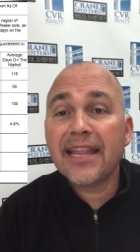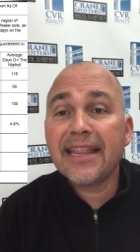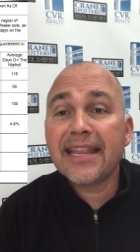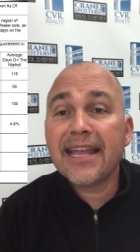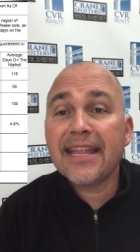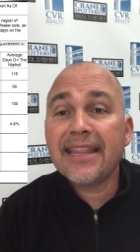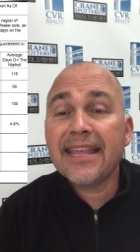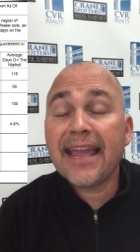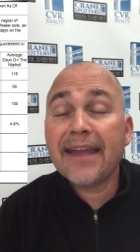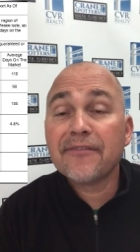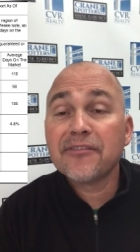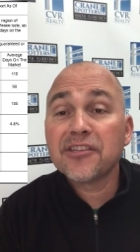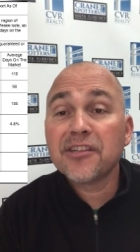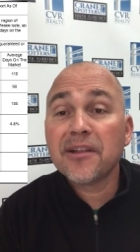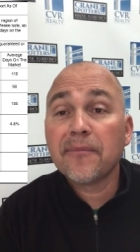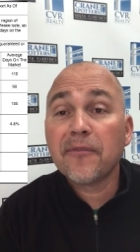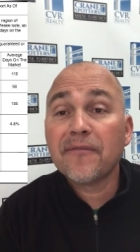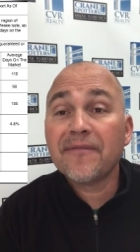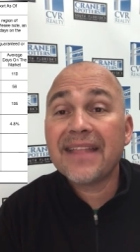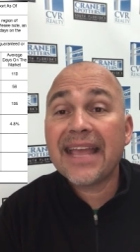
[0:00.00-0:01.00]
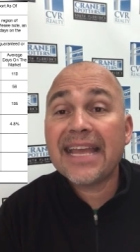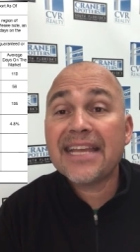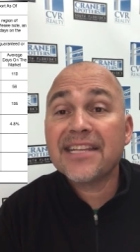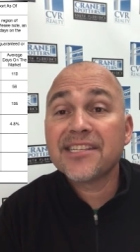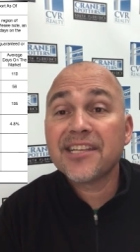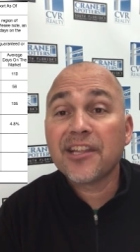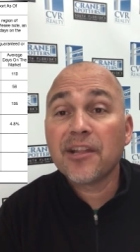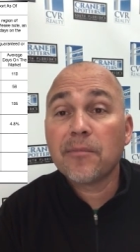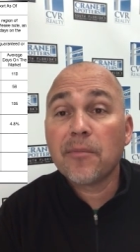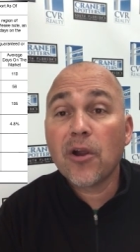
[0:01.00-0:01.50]
And then the average number of
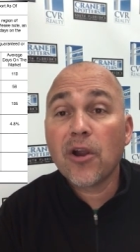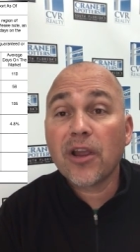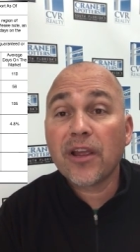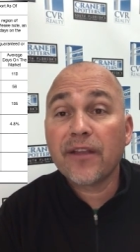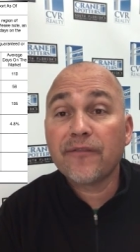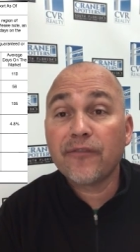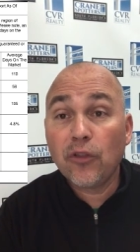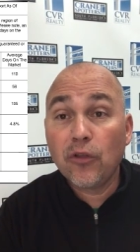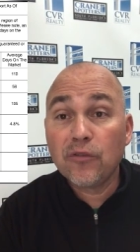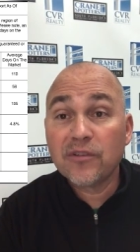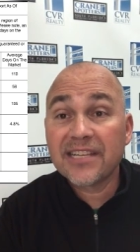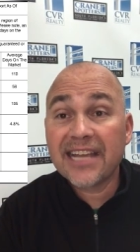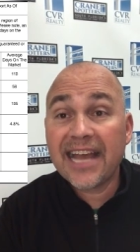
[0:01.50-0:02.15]
days on the market for those